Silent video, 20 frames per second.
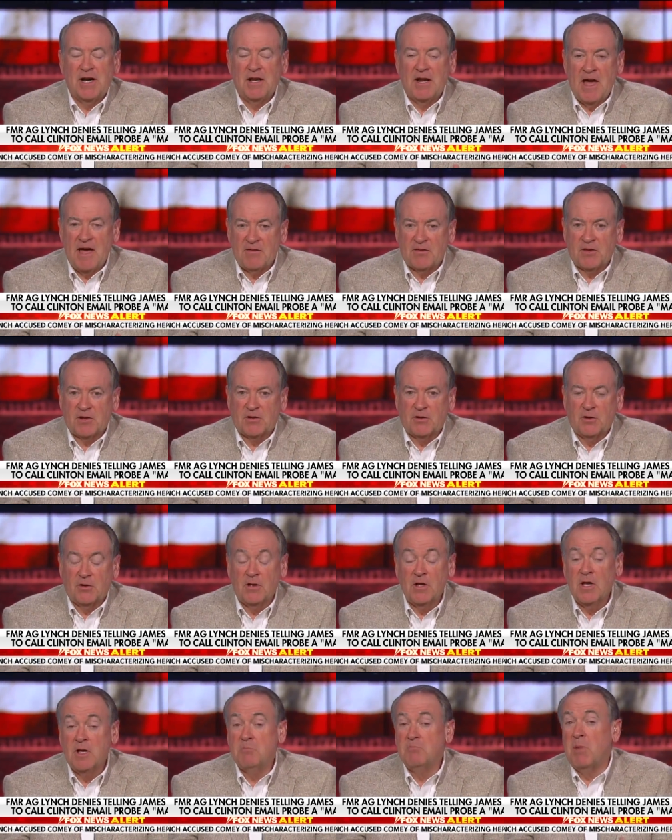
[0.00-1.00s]

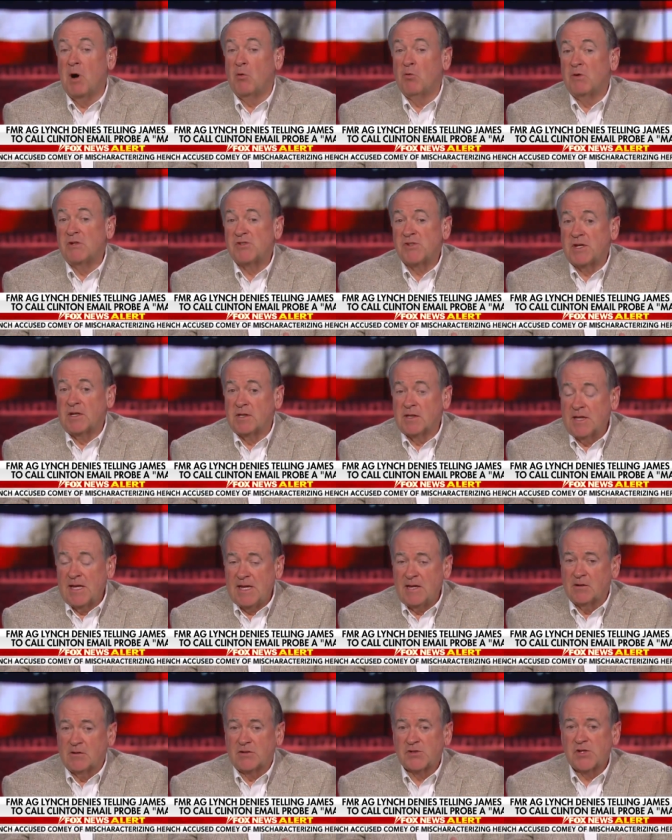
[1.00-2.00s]
unethical, but was
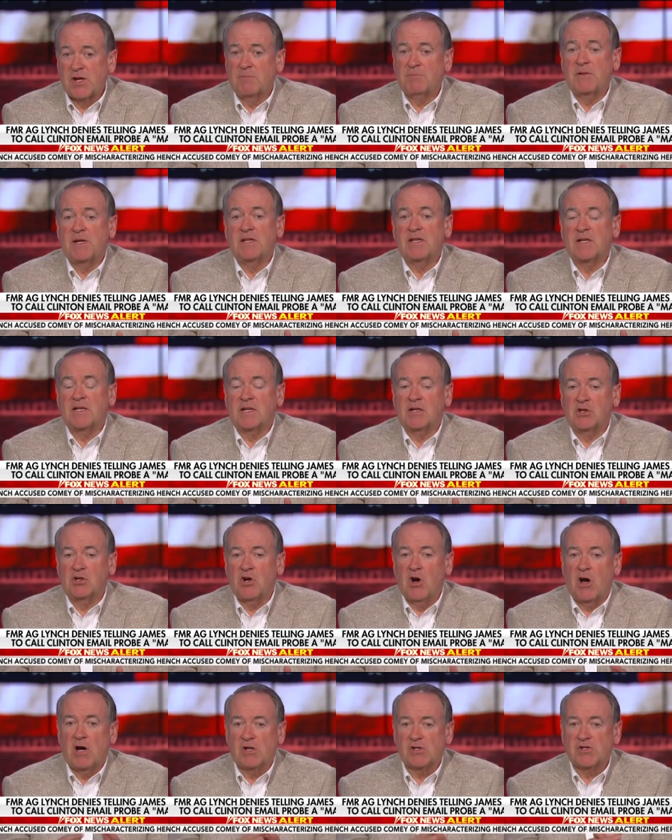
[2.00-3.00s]
illegal, something that could
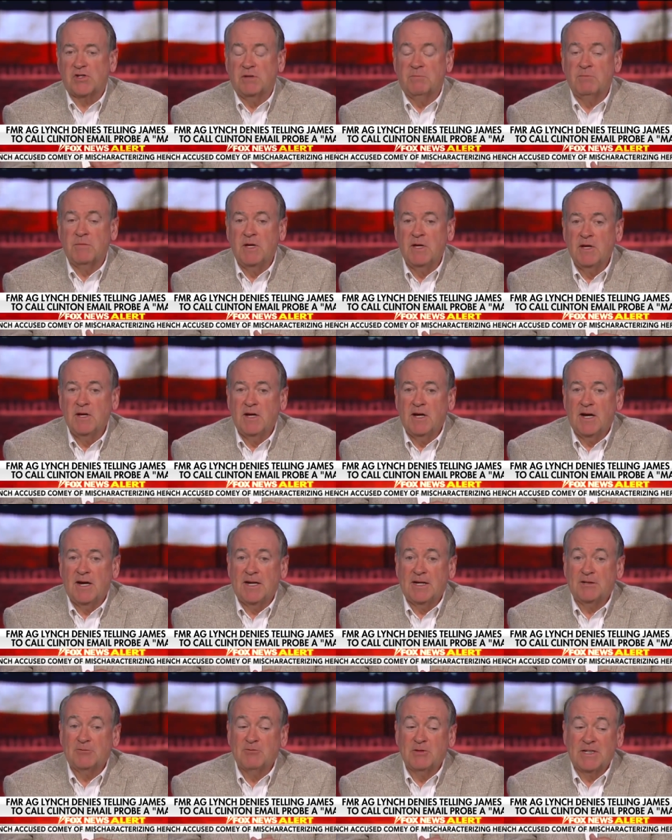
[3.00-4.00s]
cost them
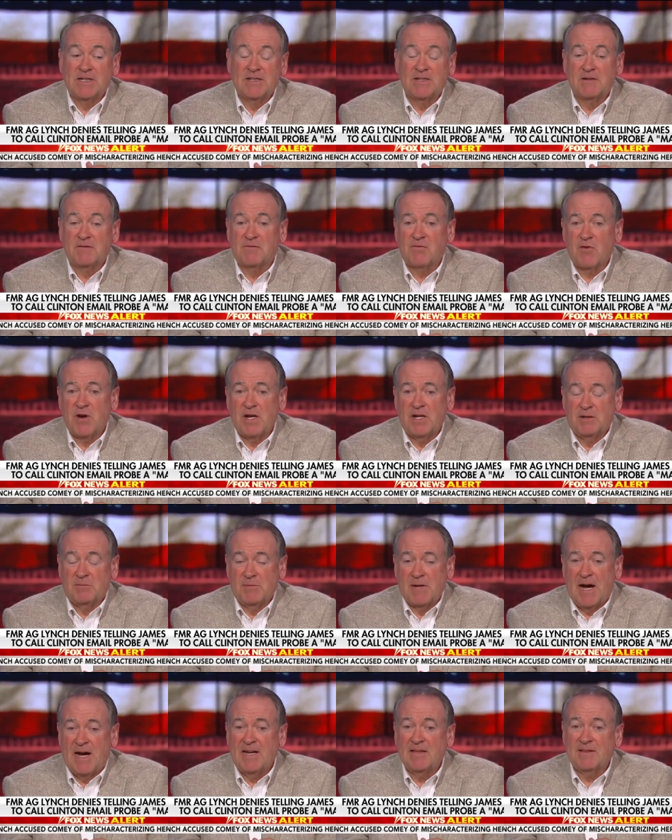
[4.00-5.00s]
uh, really their
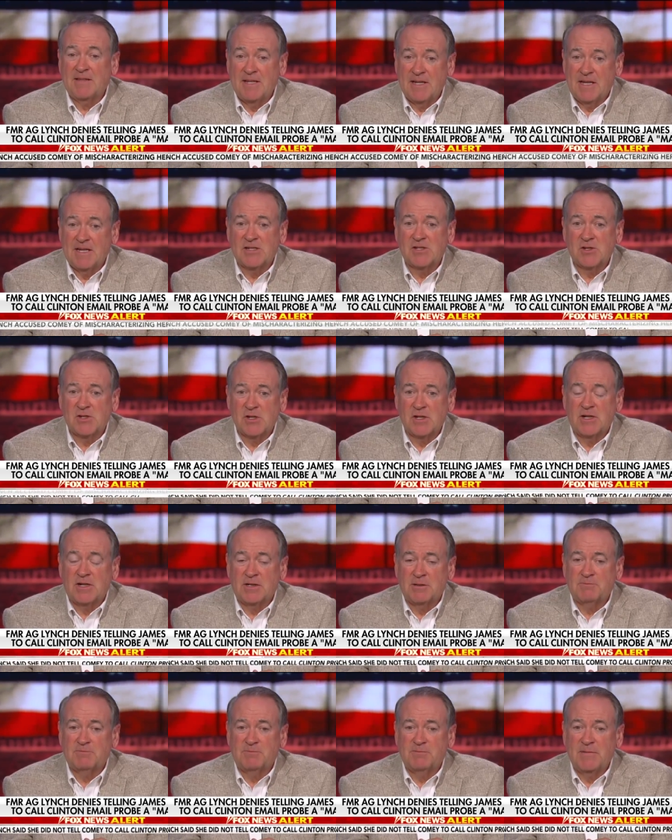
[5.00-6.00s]
freedom. I think it's,
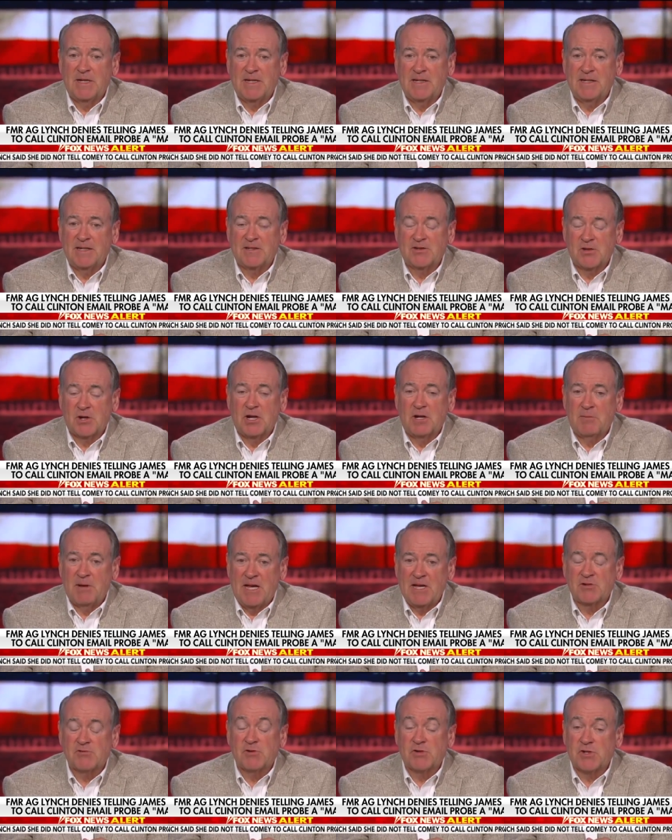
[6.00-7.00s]
uh, it's going to
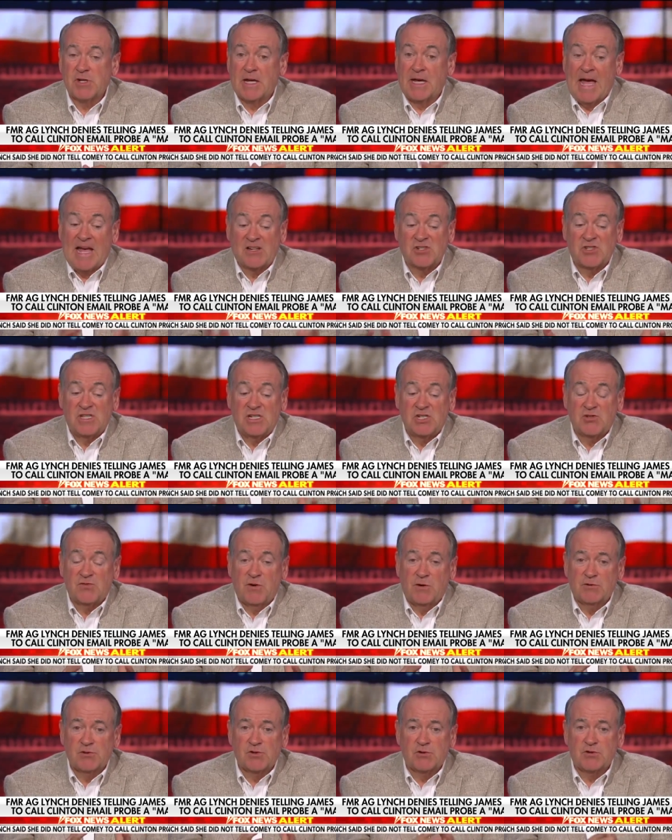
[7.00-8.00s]
be interesting as these
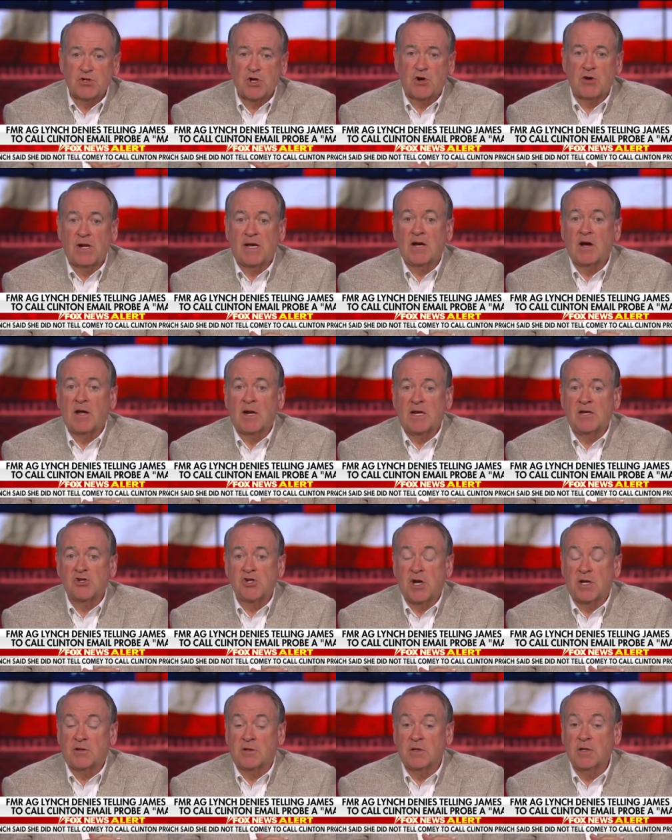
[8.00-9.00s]
folks are turning on
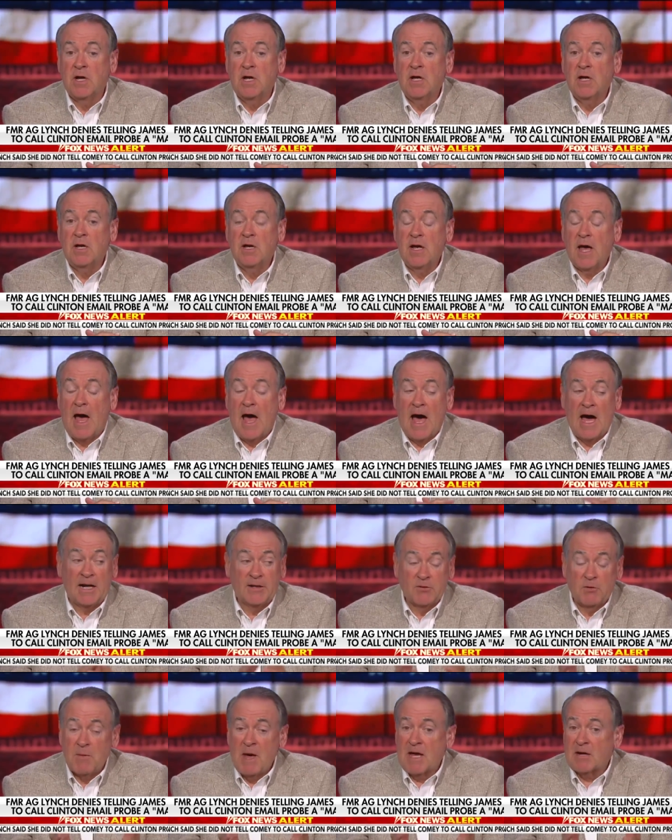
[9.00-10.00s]
each other out
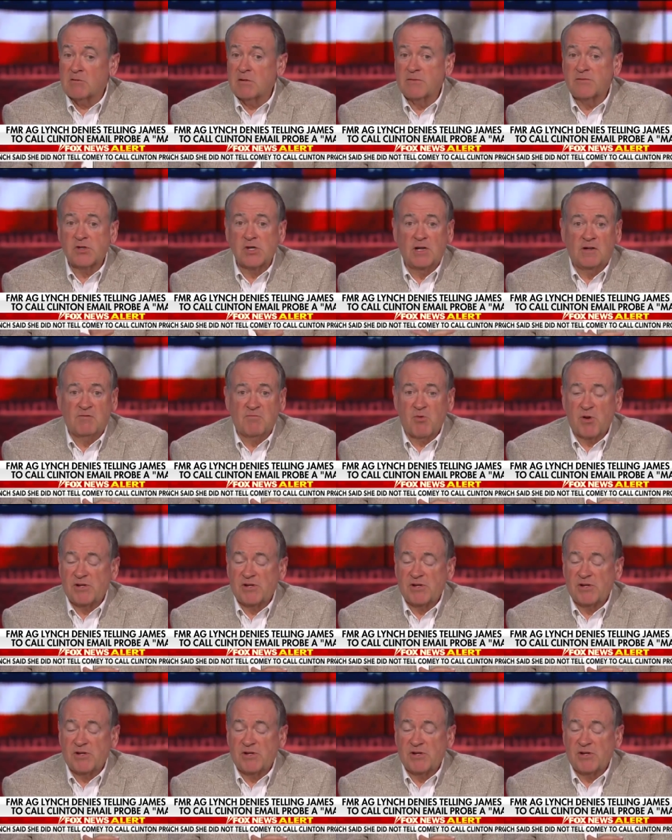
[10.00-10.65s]
of a matter of self